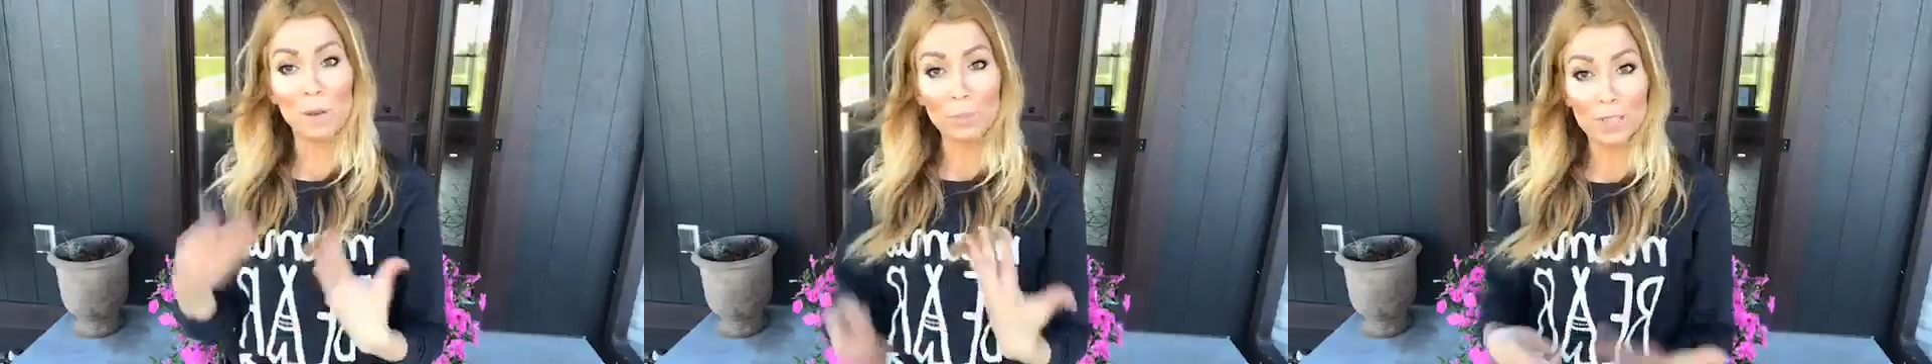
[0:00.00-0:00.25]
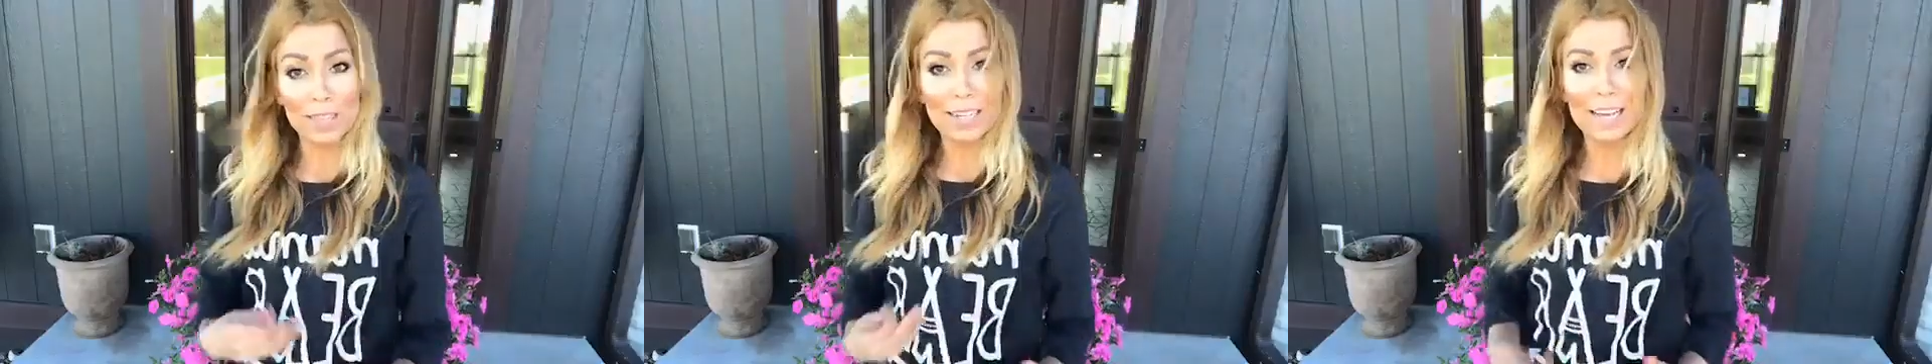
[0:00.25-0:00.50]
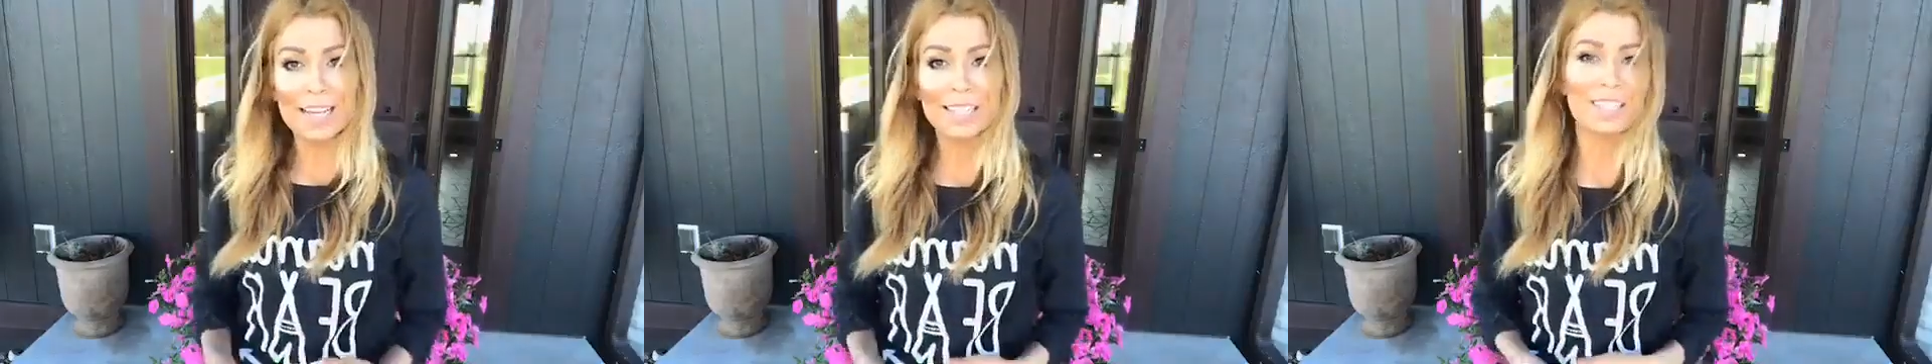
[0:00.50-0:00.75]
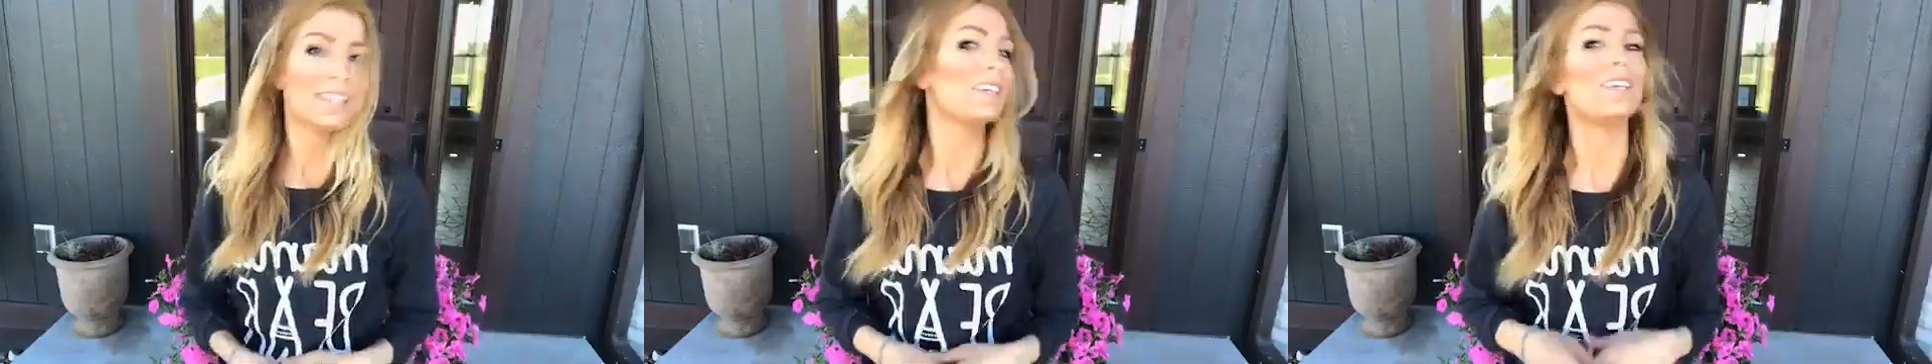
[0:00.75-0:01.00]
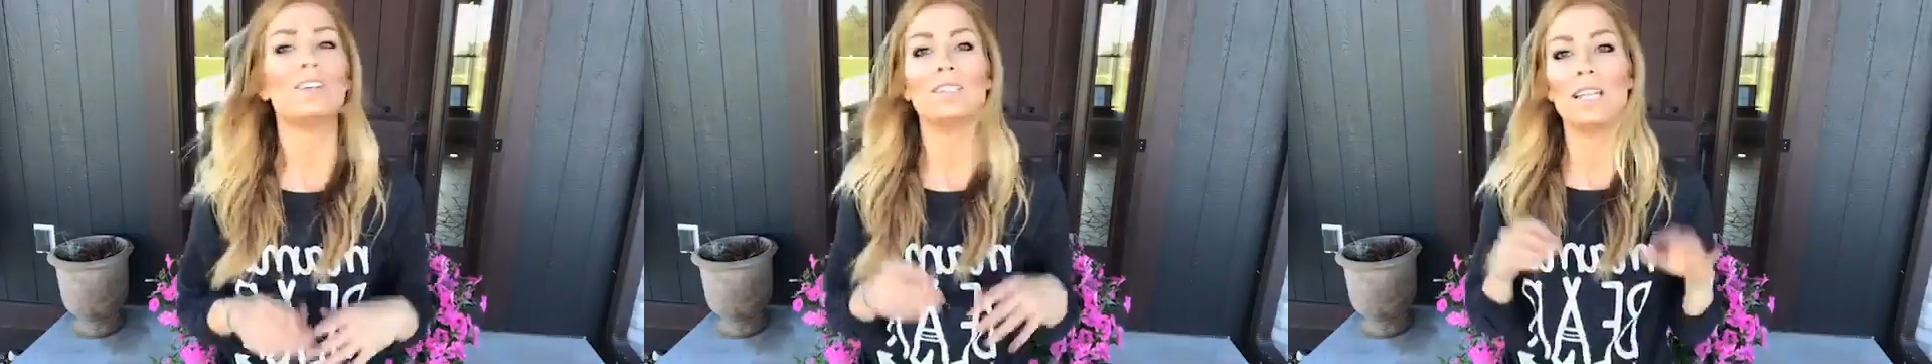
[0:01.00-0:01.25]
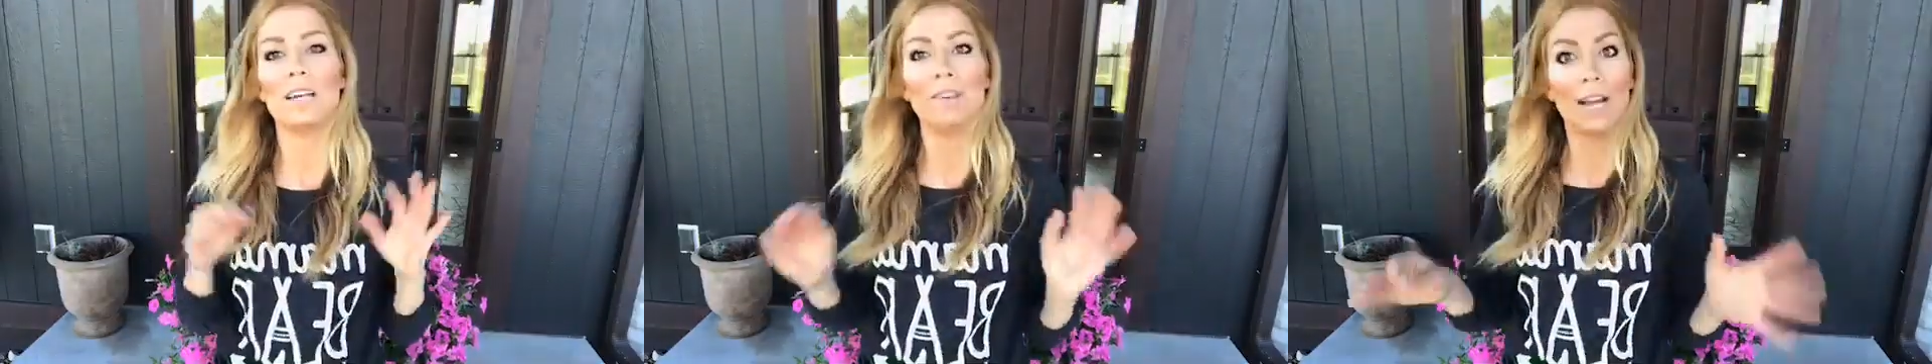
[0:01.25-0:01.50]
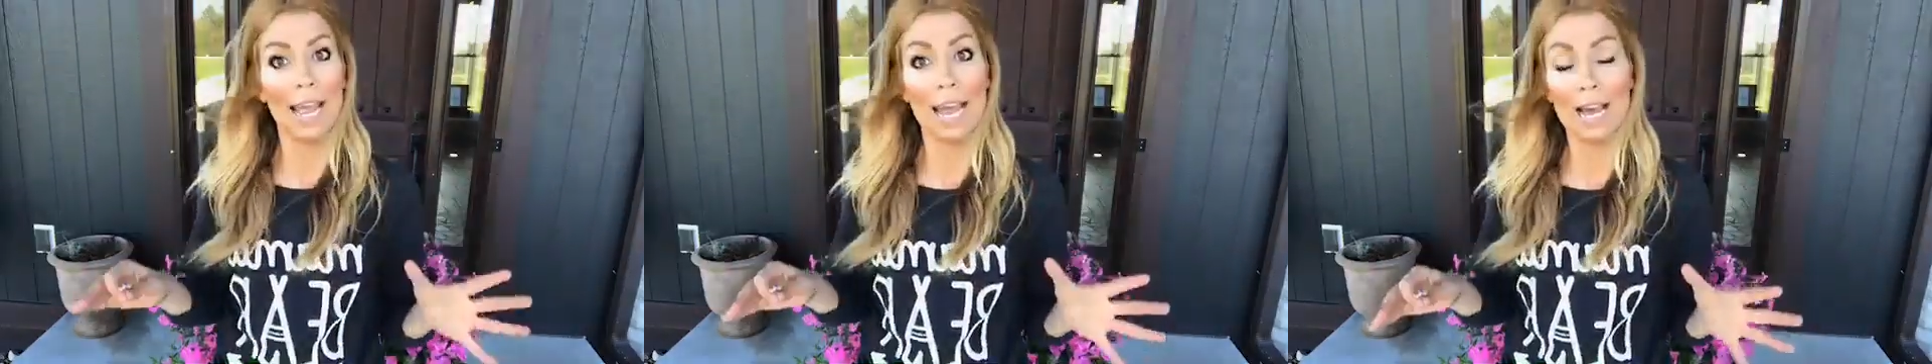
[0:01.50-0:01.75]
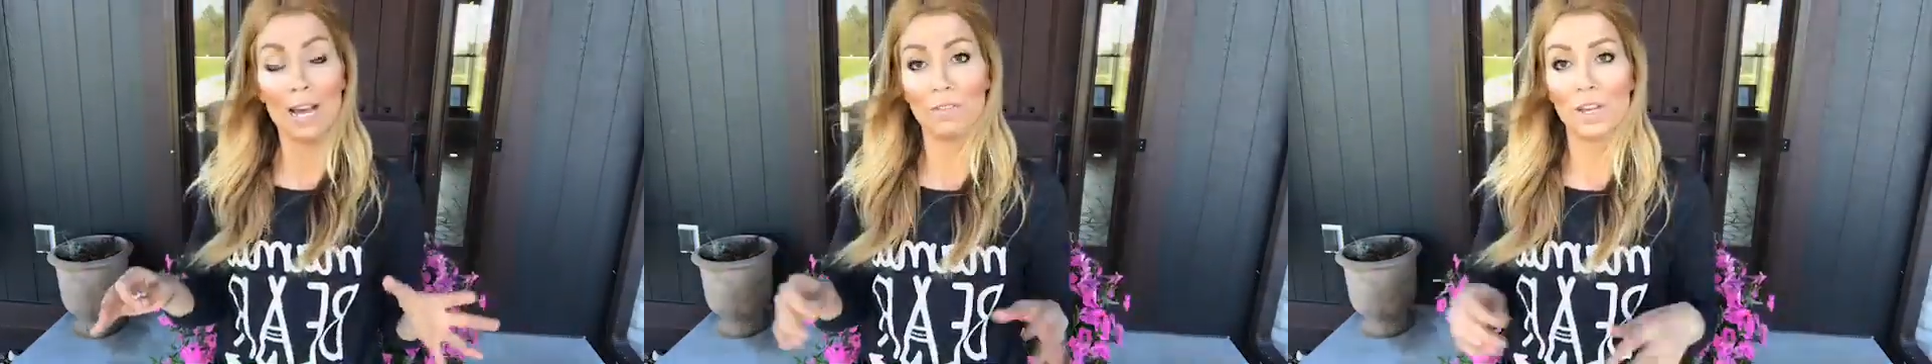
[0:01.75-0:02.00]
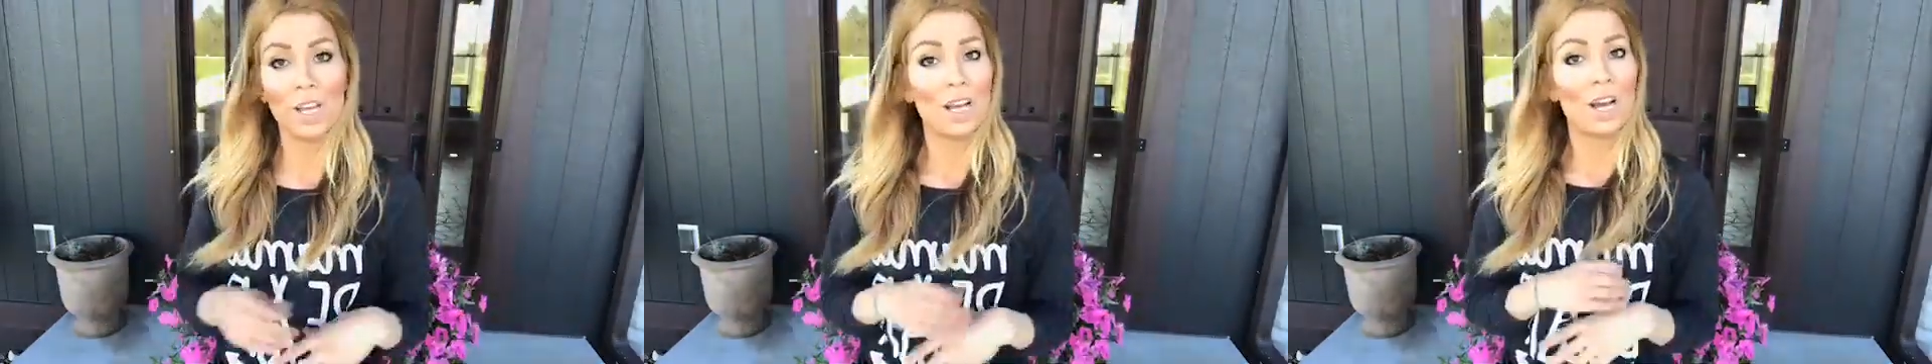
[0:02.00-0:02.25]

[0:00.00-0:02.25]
up with it nice, you'll never have